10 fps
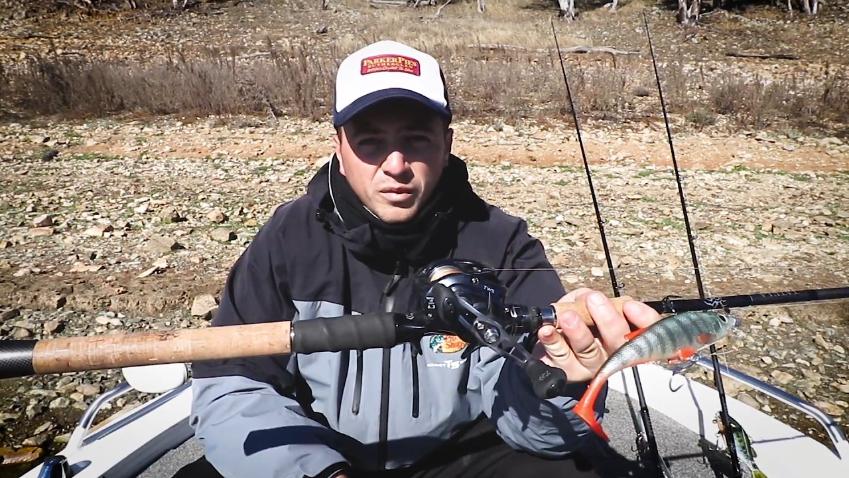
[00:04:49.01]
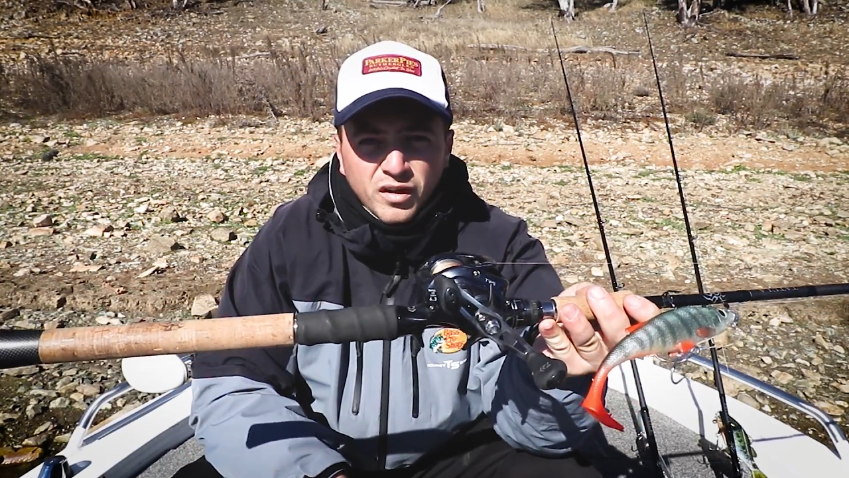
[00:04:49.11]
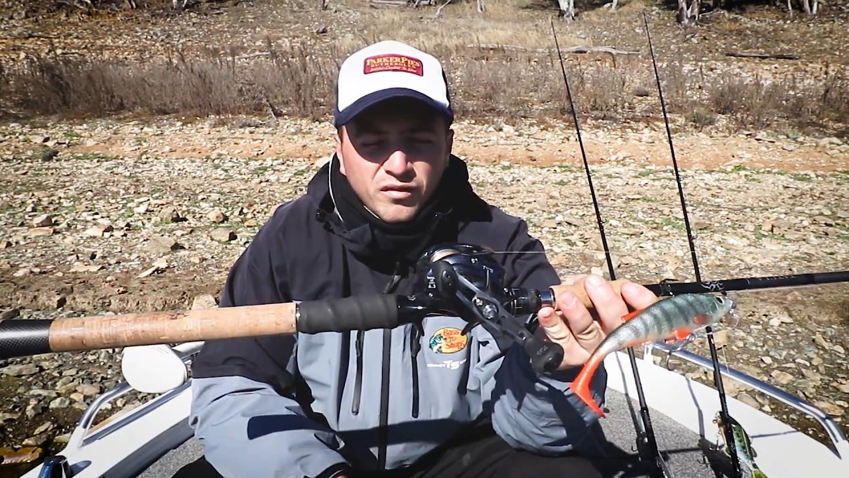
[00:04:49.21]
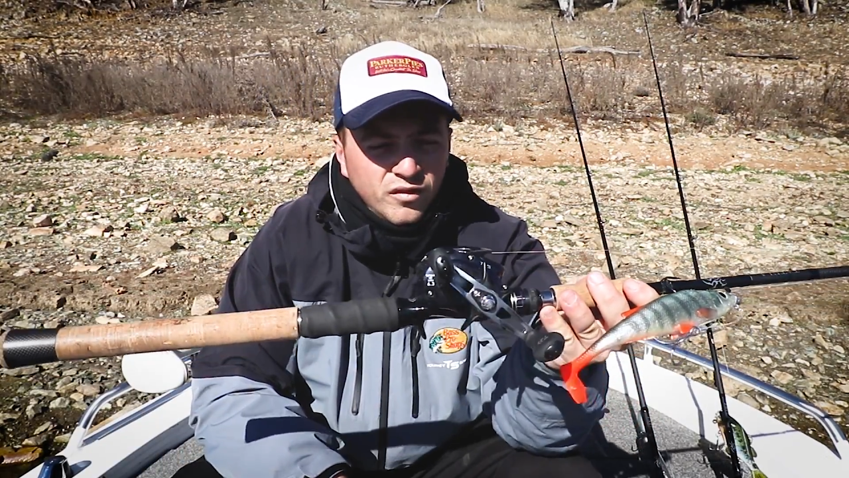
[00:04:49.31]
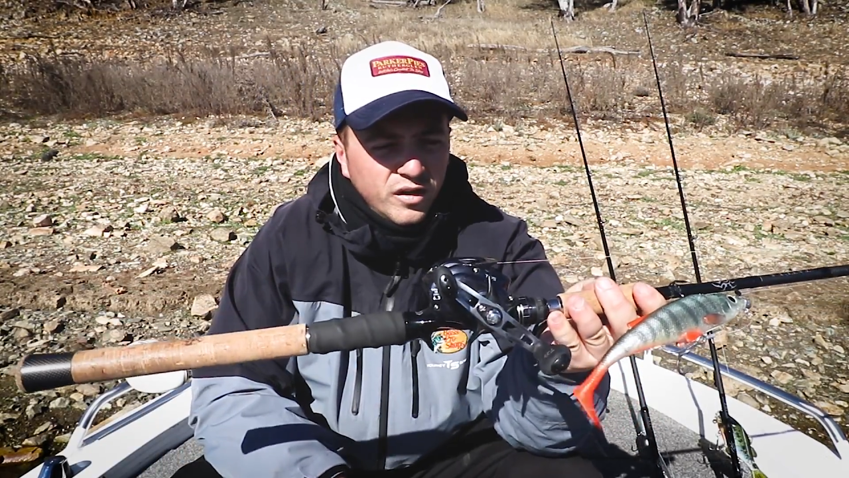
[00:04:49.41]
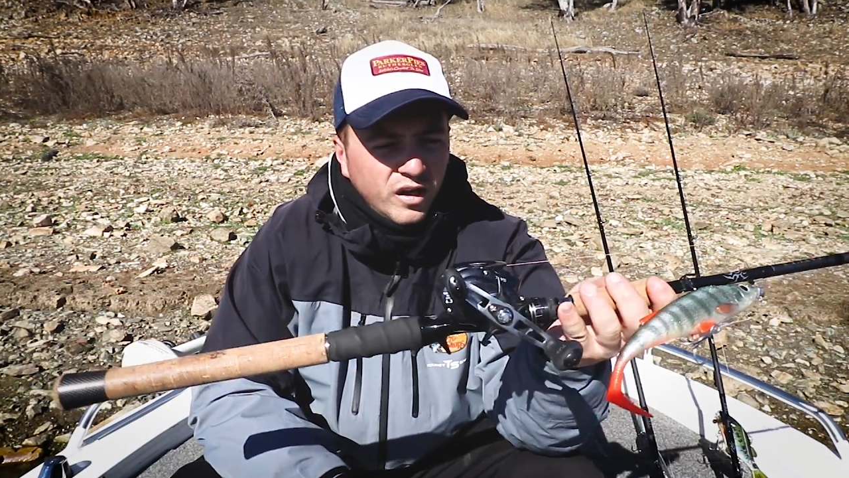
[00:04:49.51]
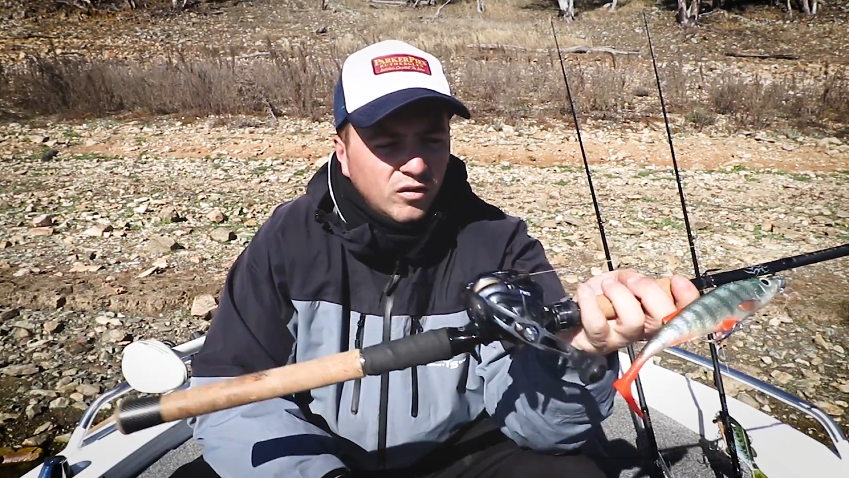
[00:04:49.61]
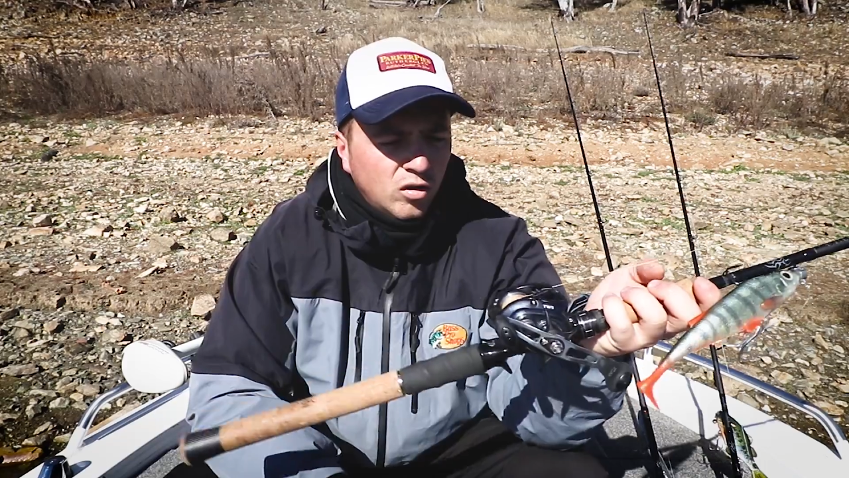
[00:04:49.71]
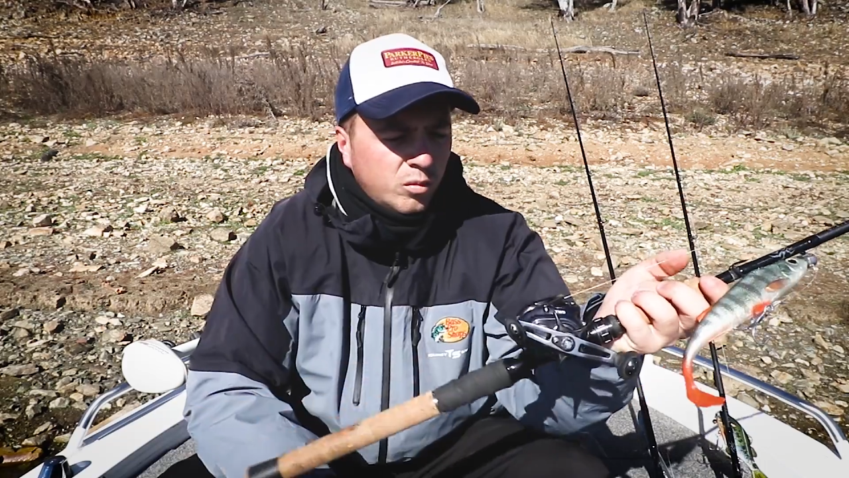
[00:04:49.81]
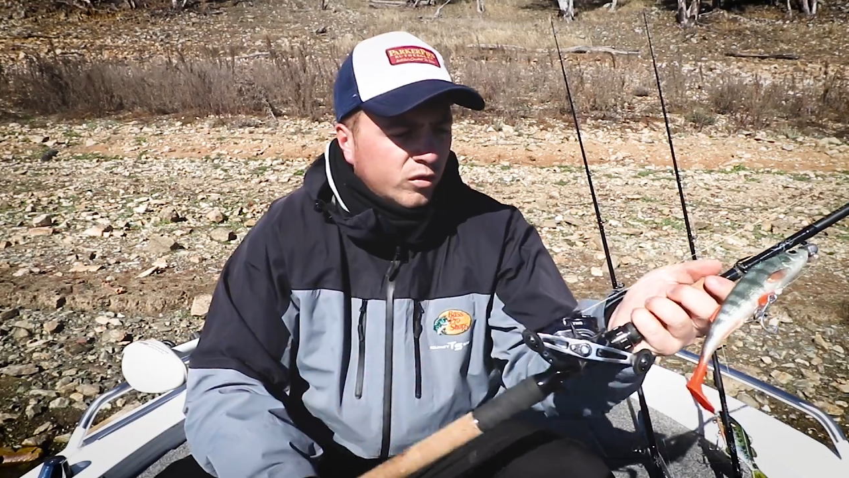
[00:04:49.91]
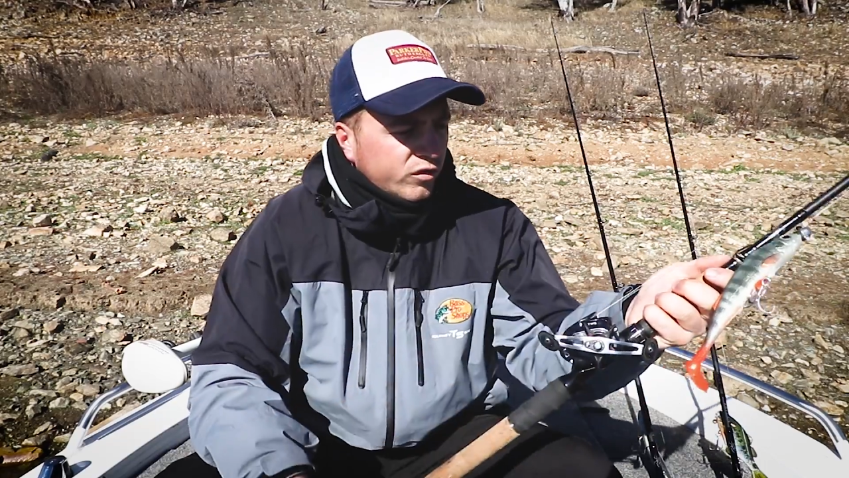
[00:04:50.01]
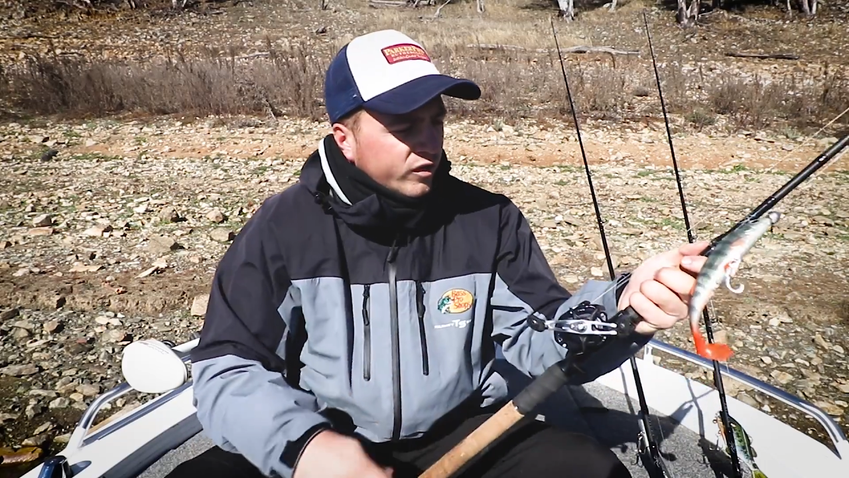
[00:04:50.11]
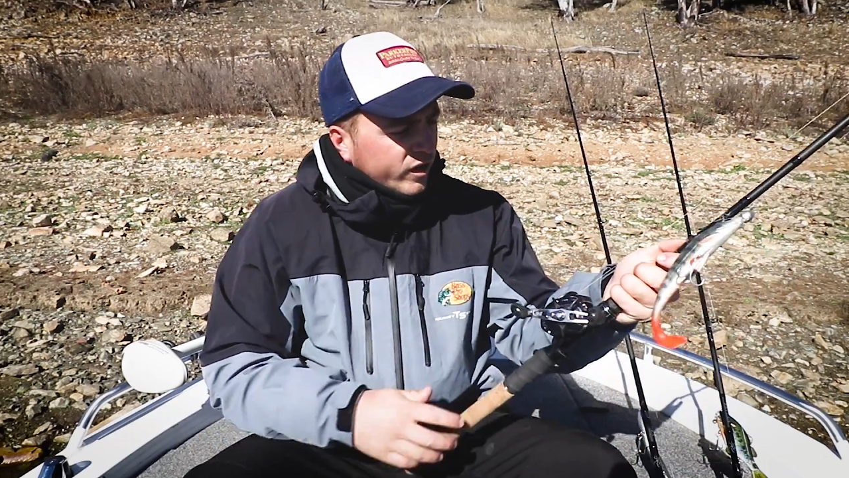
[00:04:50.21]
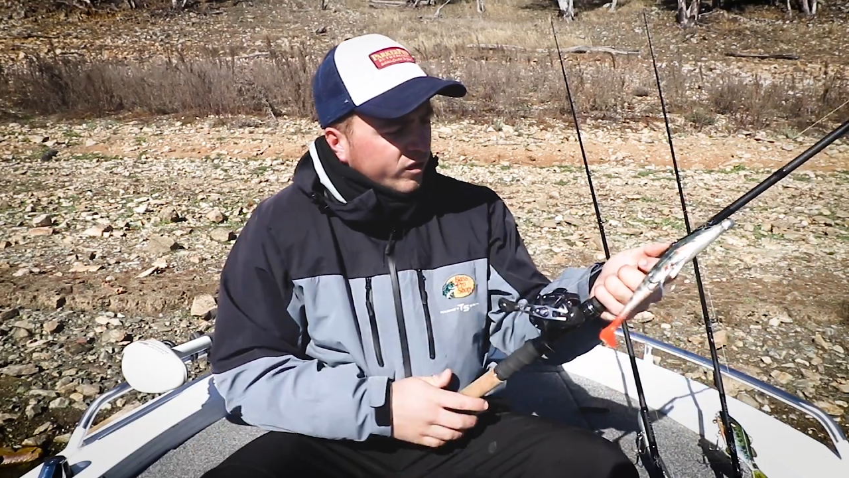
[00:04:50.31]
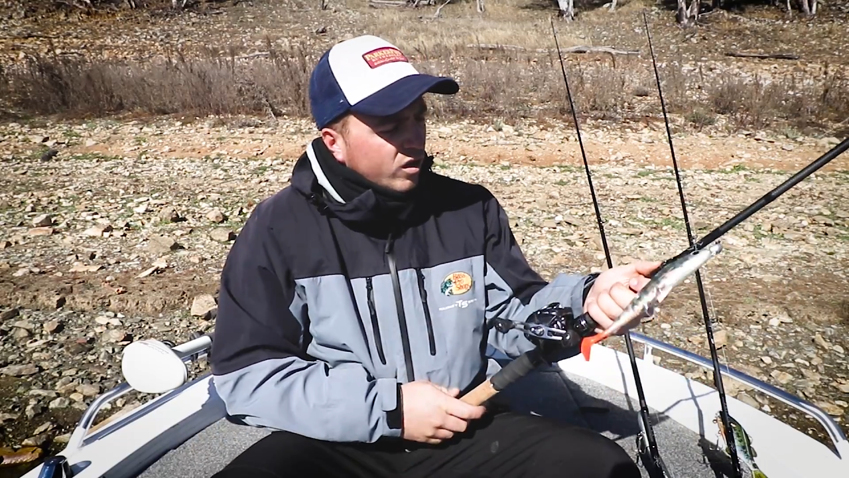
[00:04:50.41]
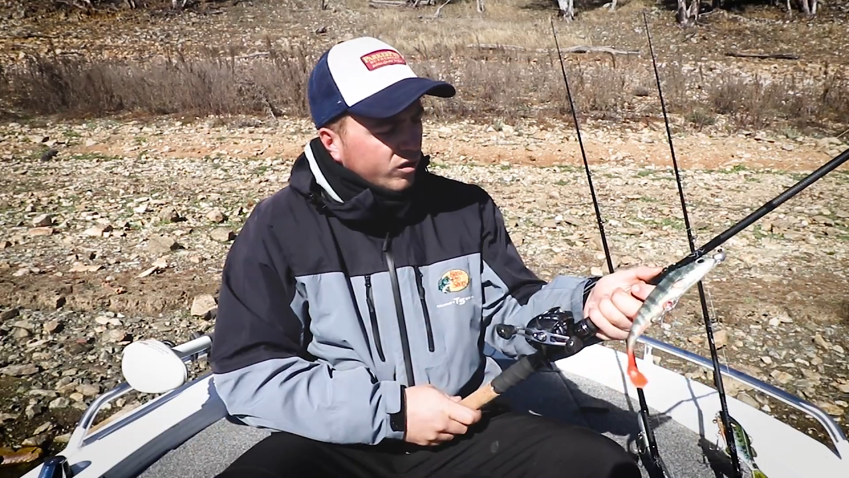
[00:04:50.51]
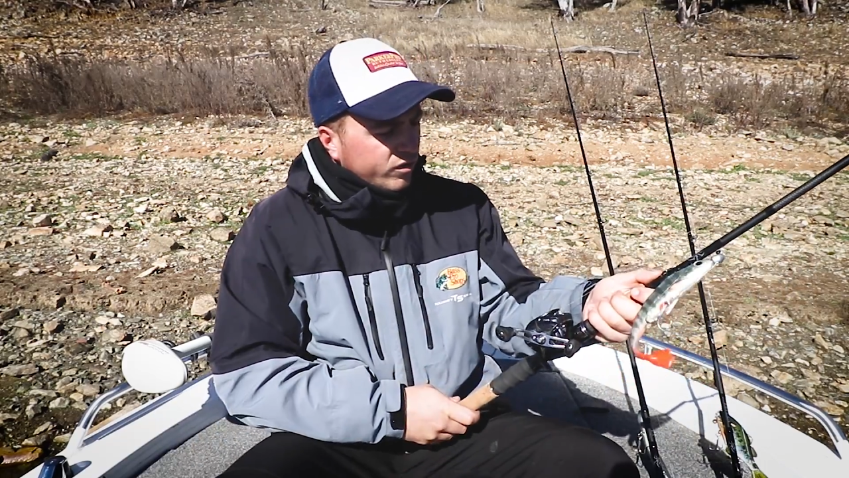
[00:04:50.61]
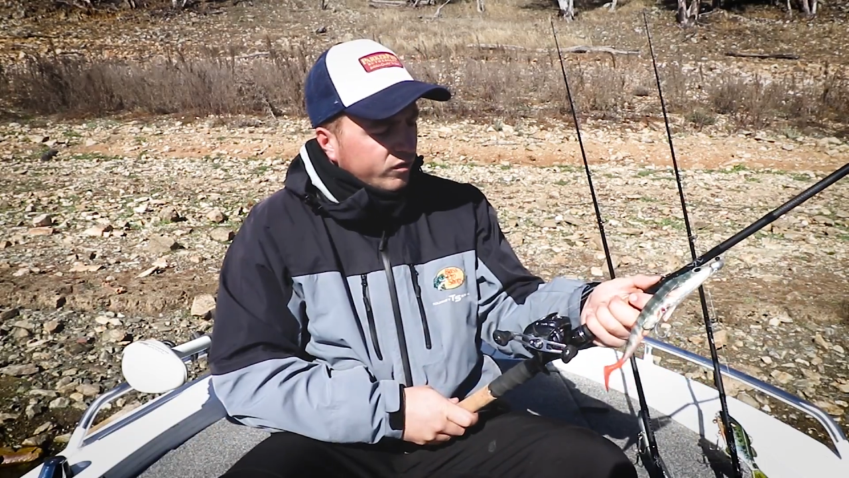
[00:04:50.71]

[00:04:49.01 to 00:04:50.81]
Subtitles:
You can really get a lot more strength holding